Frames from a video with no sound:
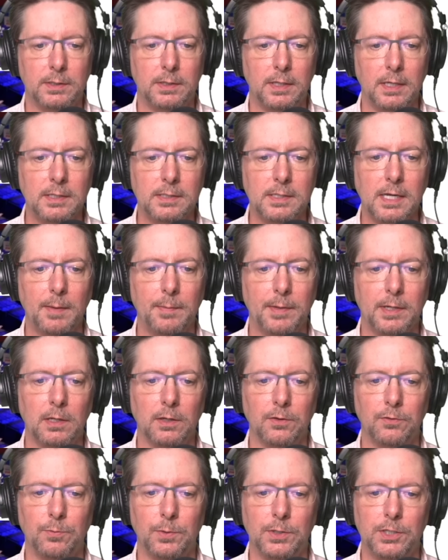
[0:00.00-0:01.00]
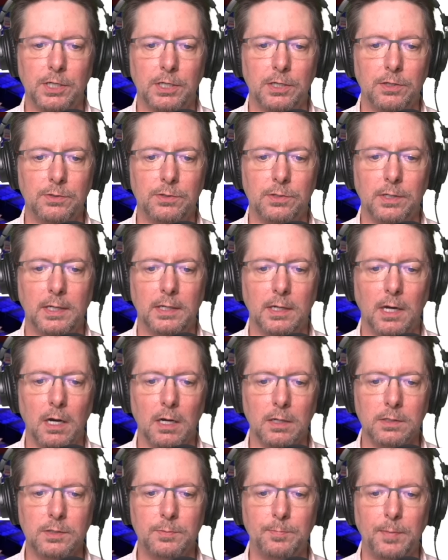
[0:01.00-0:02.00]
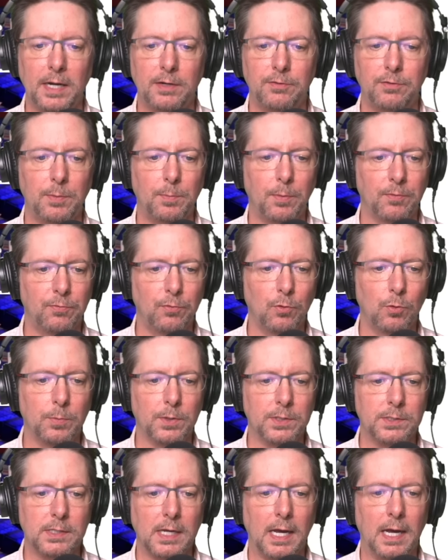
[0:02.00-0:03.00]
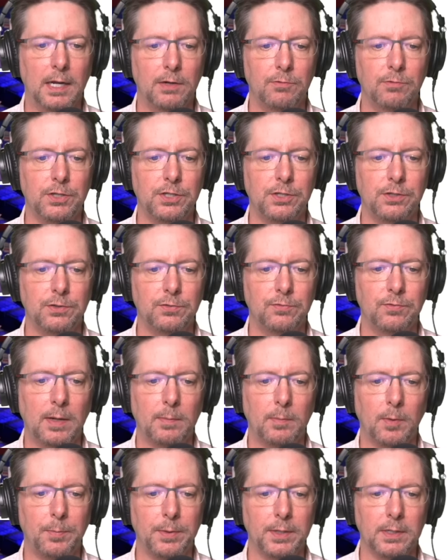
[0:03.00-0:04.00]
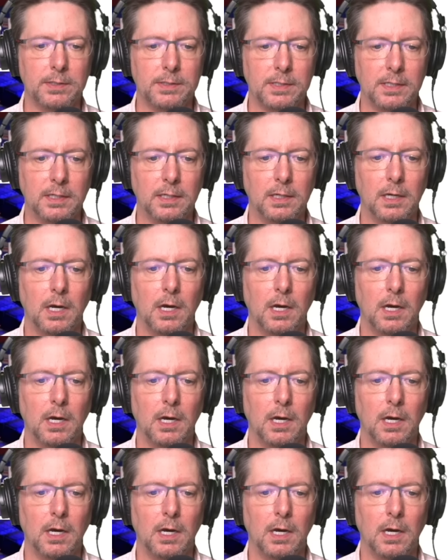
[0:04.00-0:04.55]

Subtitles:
These chemicals, which are used to enhance battery performance and reduce flammability,